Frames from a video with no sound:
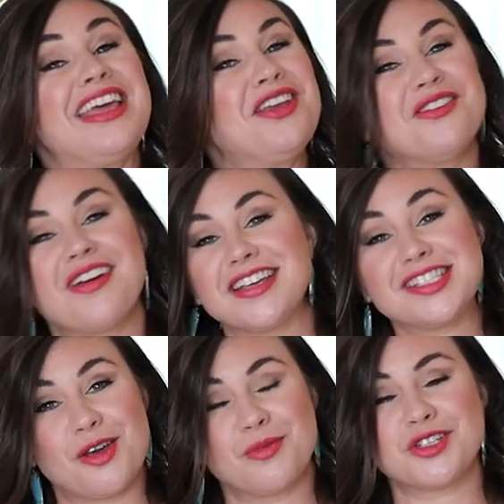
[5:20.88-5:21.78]
Thank you guys
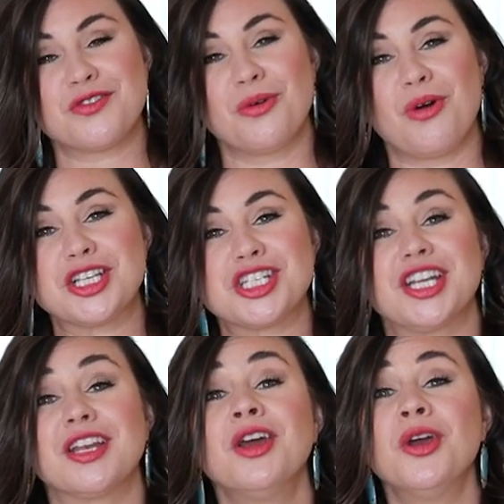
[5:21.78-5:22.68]
so much for
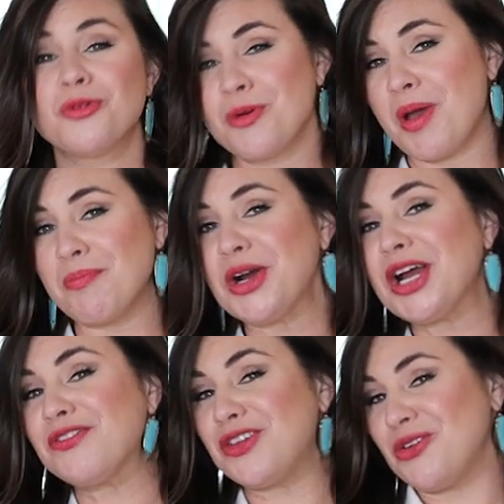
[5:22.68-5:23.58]
watching. Remember,
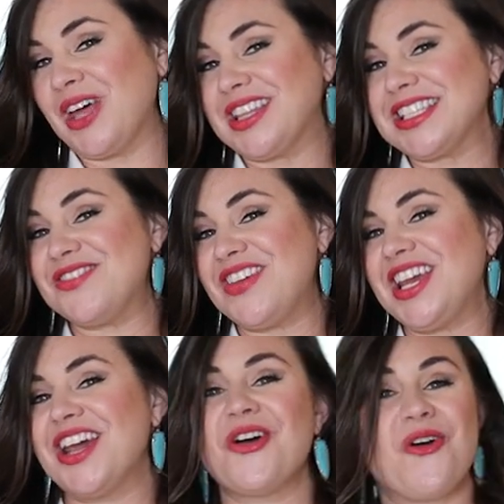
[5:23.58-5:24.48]
if you like this
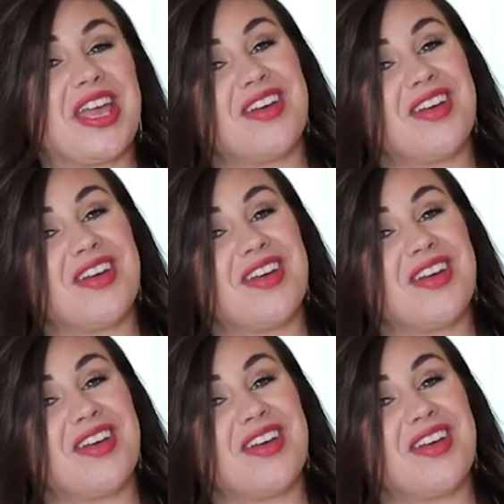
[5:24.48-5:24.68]
video,